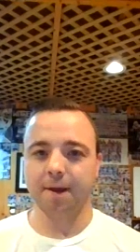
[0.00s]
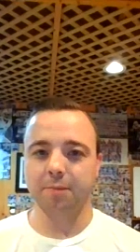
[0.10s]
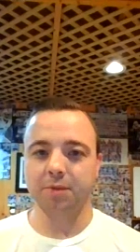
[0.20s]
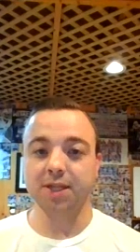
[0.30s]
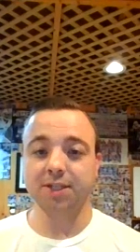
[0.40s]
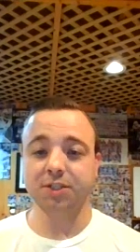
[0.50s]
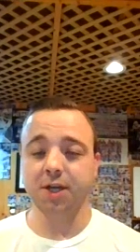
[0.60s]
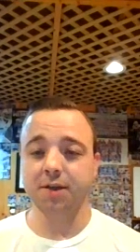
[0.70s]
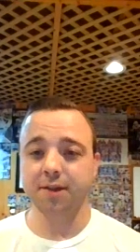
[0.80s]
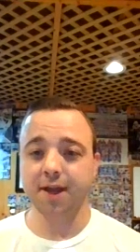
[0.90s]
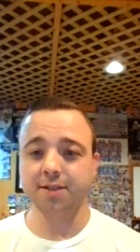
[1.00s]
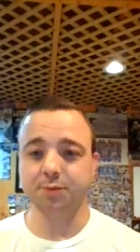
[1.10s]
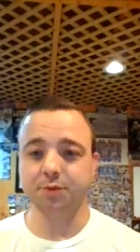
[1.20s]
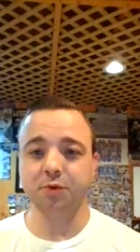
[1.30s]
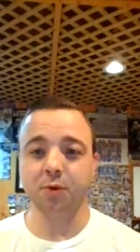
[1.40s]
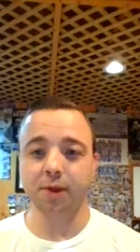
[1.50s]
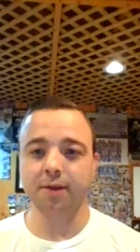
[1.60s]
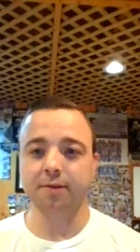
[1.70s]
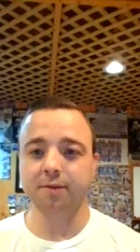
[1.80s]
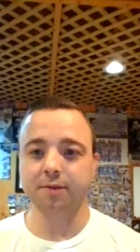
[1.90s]
a militia that is
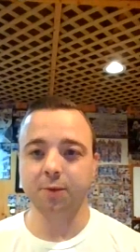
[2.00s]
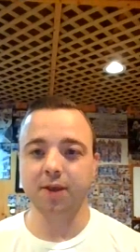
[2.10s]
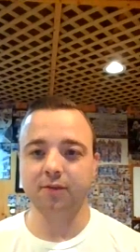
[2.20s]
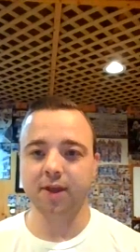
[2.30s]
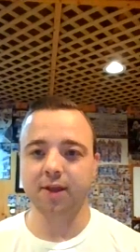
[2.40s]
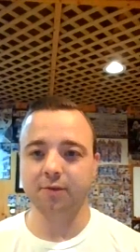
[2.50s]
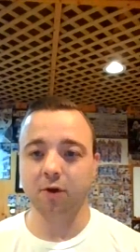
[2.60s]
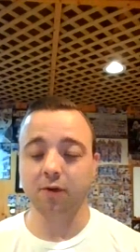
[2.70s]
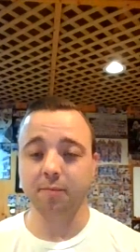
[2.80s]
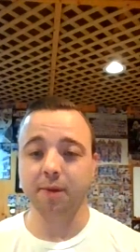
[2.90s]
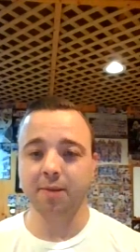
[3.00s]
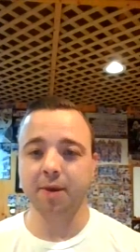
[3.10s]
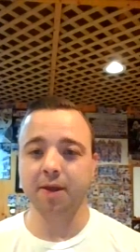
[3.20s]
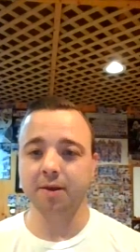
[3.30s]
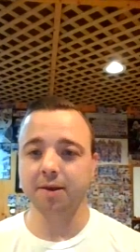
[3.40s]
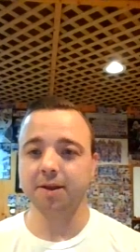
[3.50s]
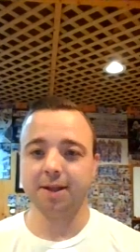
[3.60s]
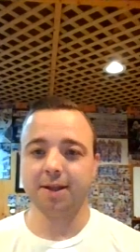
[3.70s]
patrolling the wastelands called the Minutemen,